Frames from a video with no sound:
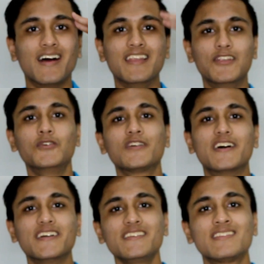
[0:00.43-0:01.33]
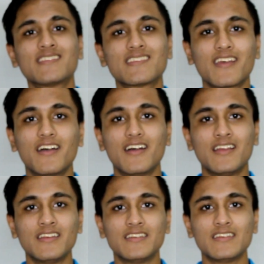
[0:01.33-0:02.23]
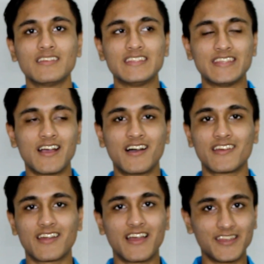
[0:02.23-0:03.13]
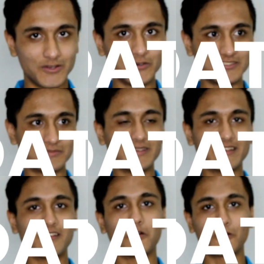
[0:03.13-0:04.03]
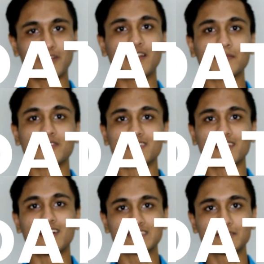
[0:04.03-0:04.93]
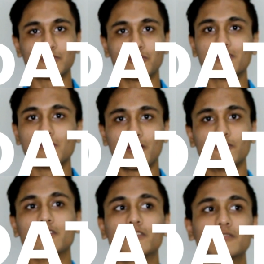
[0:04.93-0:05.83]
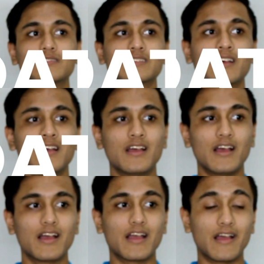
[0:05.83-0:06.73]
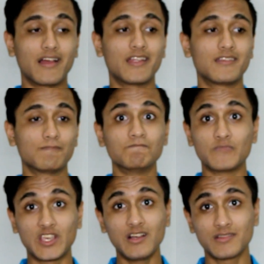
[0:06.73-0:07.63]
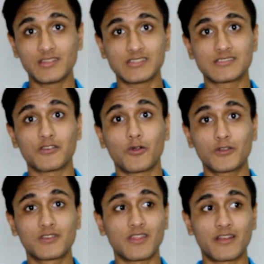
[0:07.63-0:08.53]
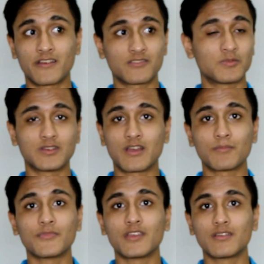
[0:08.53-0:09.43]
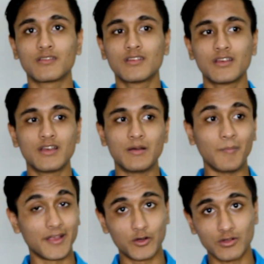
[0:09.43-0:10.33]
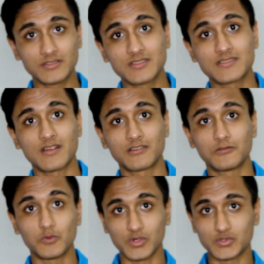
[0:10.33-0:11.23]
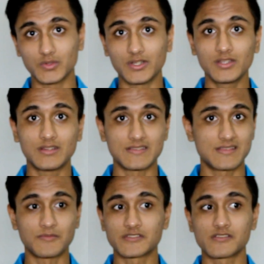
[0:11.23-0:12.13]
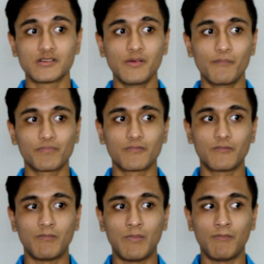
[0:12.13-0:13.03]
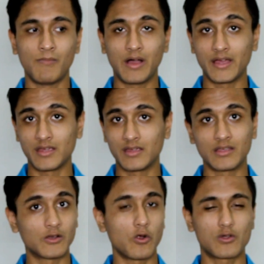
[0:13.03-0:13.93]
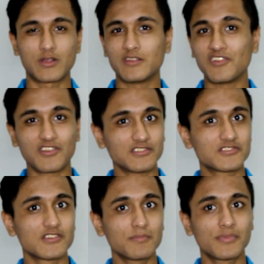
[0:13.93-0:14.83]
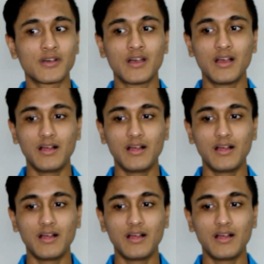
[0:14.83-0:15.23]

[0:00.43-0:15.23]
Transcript: Hello guys! Yeah, I know it's been a long time since I last uploaded my videos, and yeah, there's a lot that has been happening. My college has started virtually this semester. I got an internship